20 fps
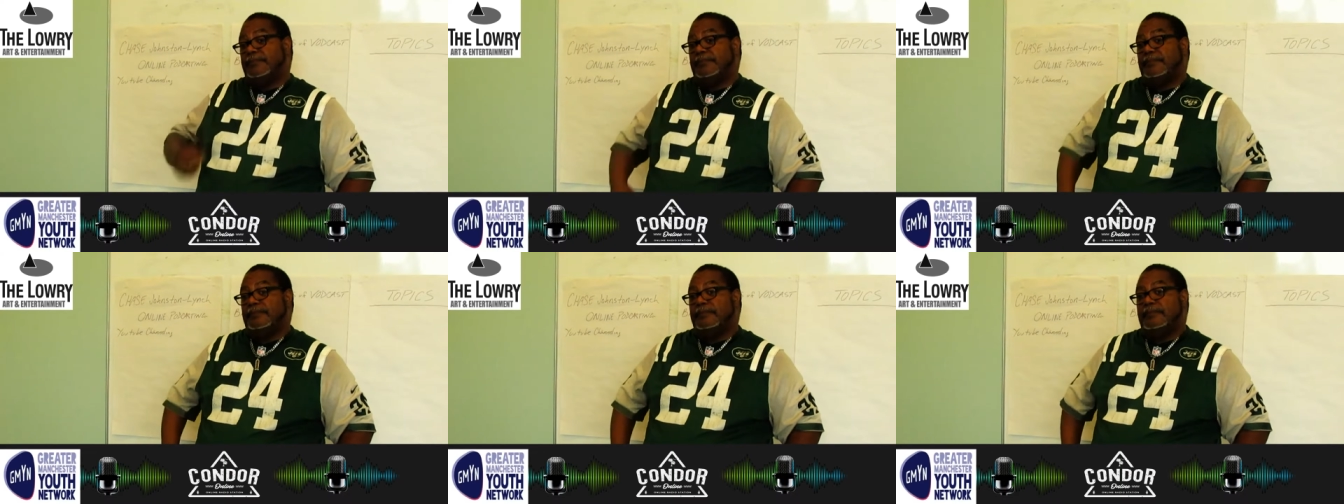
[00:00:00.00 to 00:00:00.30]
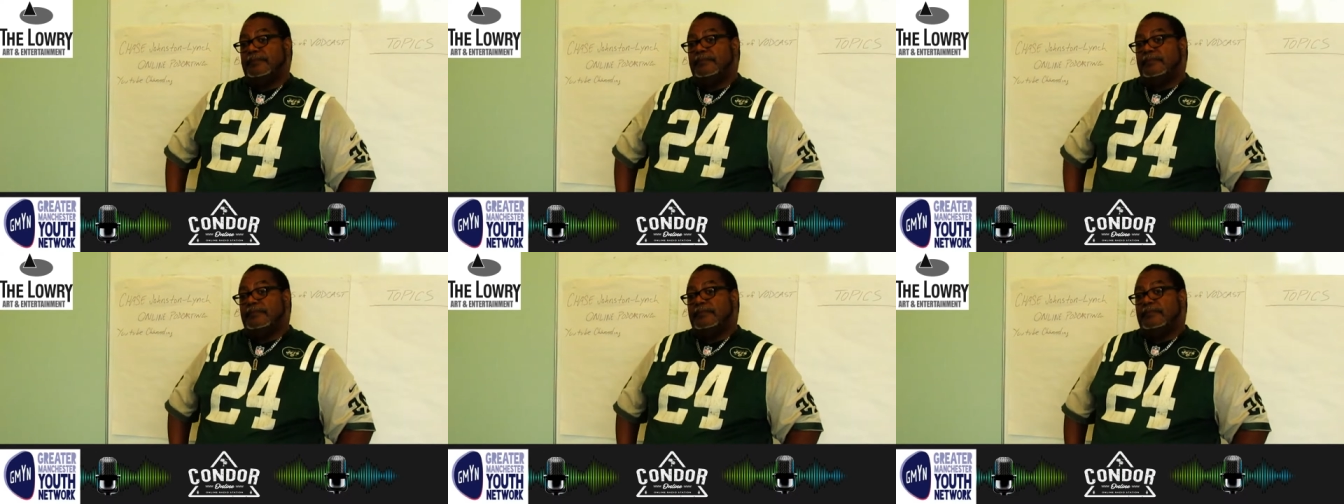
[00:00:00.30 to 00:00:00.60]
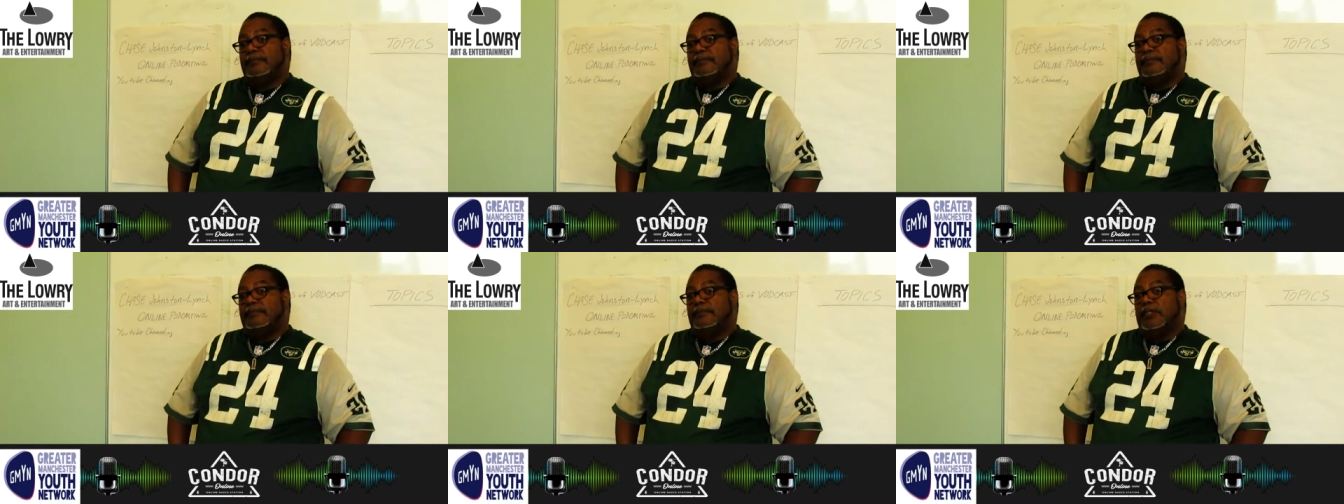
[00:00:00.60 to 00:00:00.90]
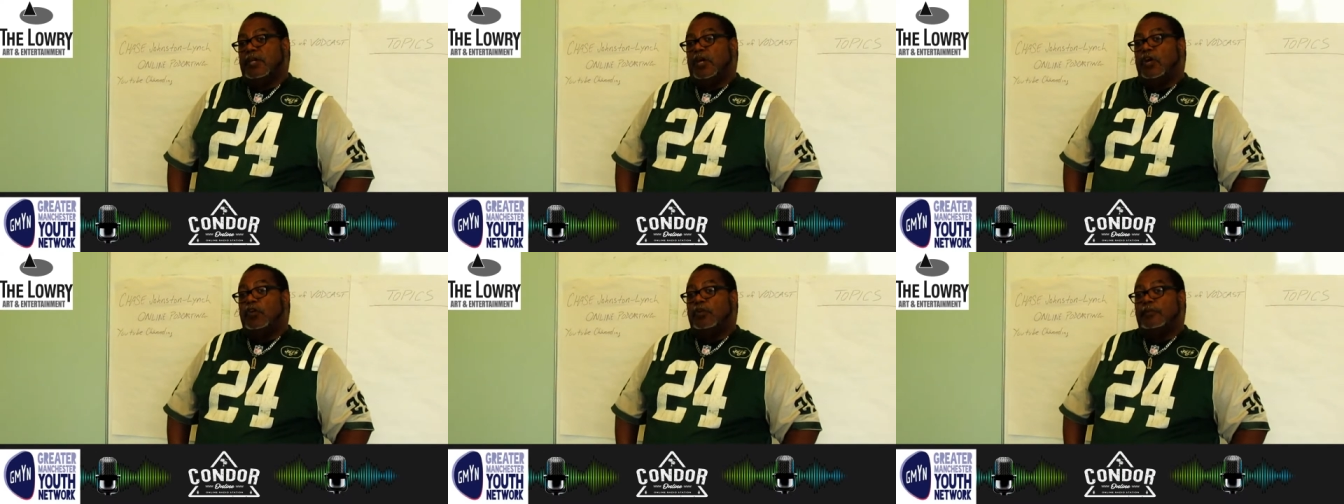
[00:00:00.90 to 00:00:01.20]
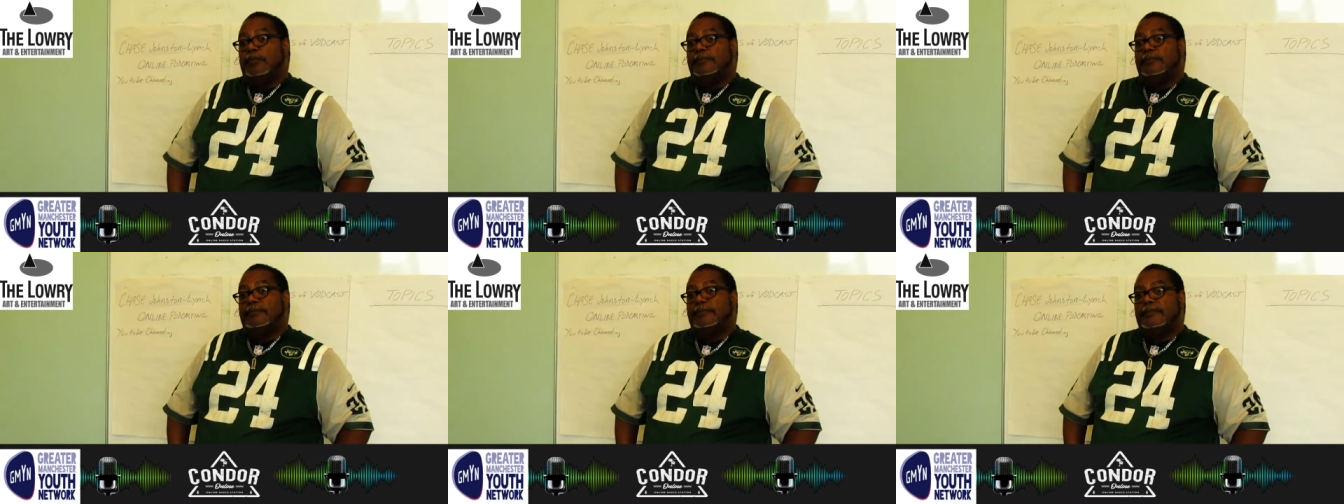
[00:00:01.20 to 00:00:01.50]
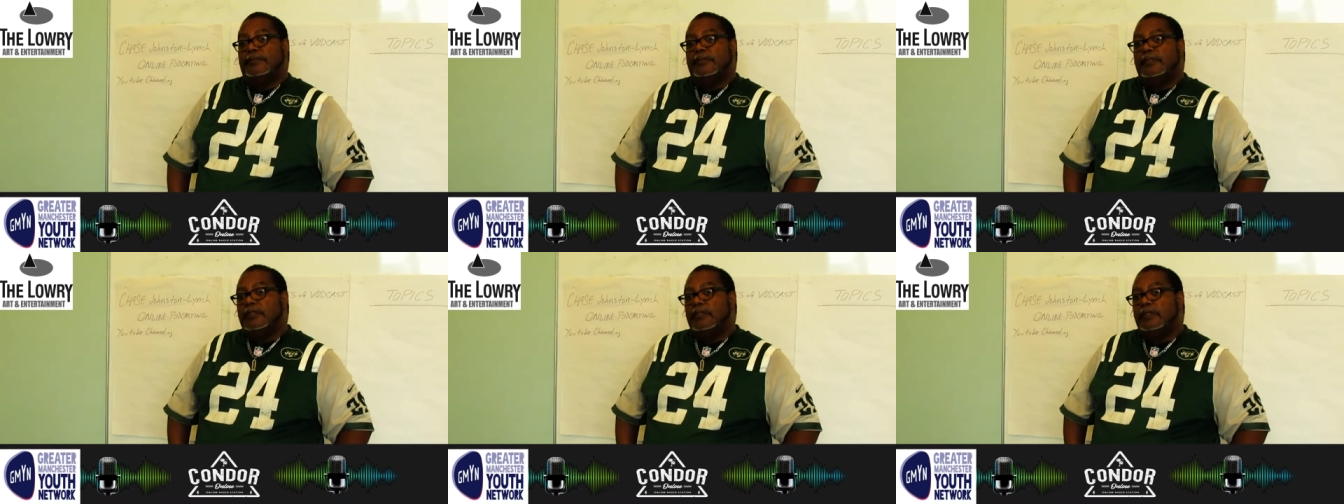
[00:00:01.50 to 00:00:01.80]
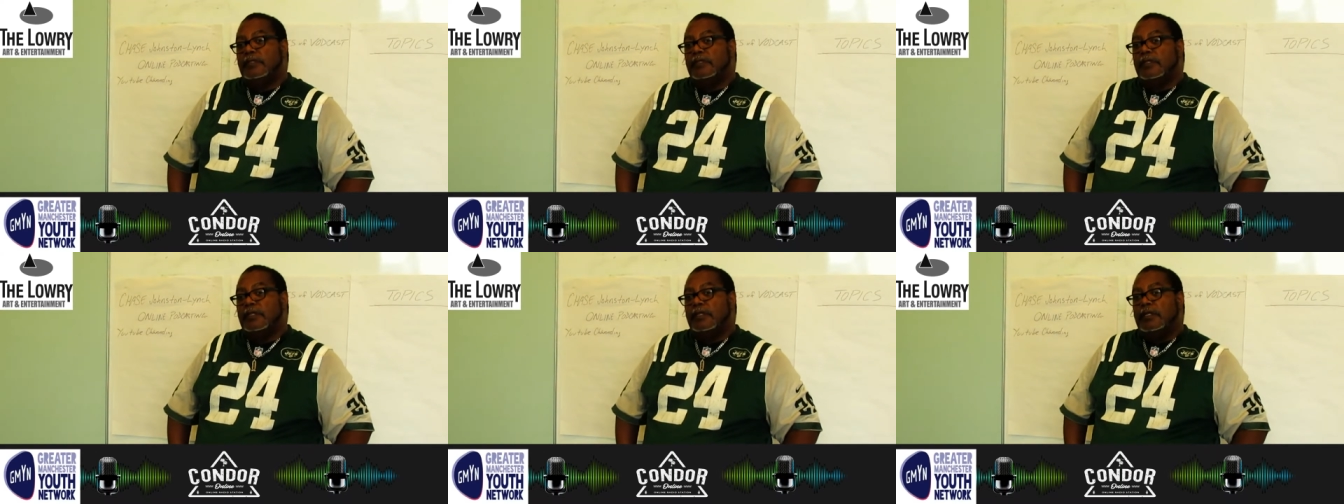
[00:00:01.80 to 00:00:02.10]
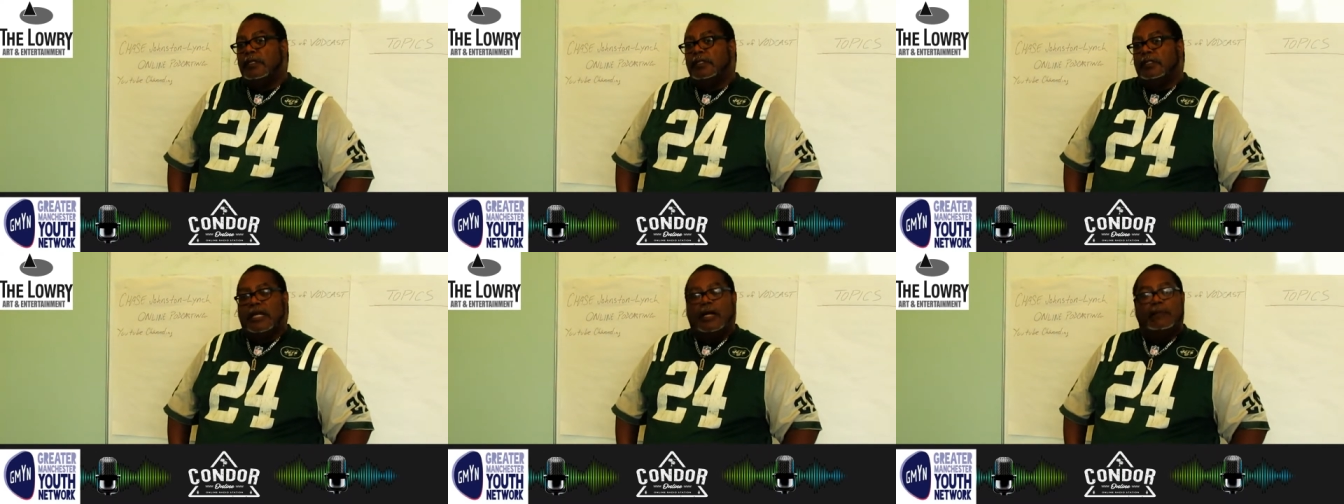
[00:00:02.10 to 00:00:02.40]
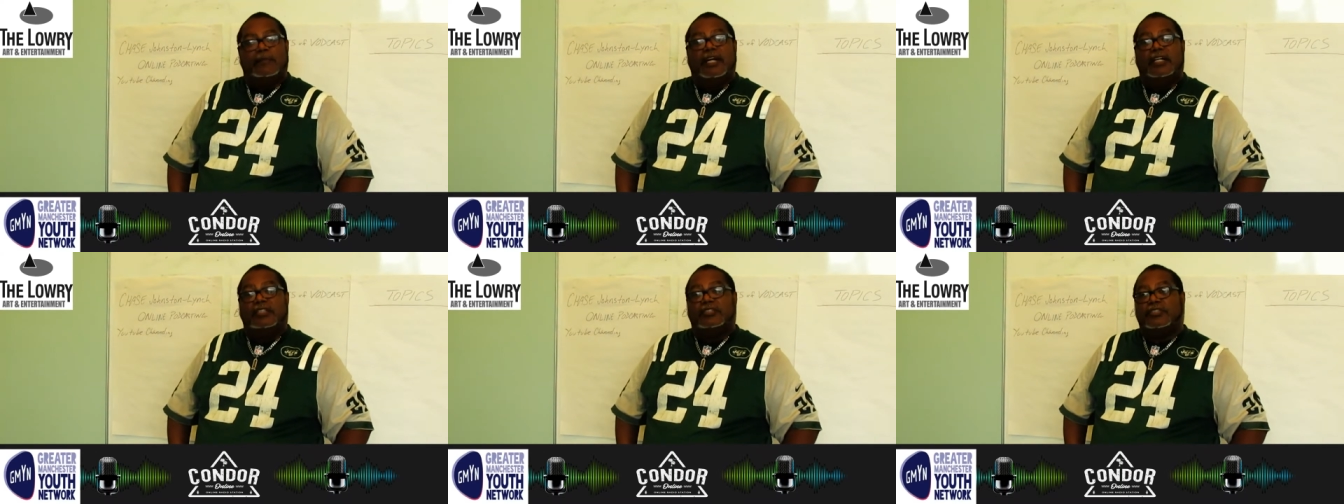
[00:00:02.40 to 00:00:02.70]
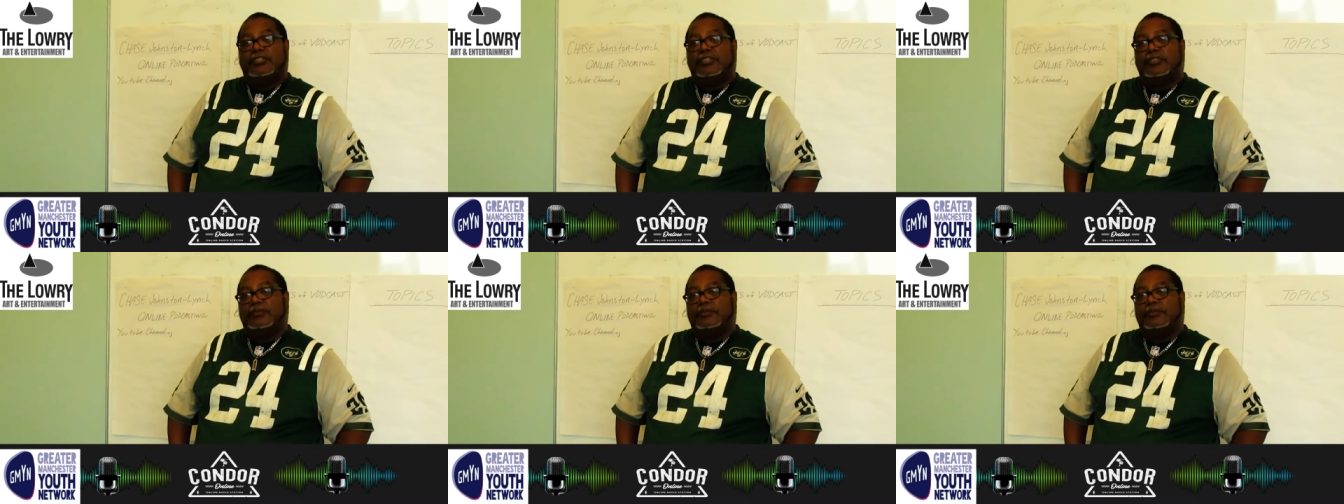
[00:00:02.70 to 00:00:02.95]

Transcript: Um, Home. Not much.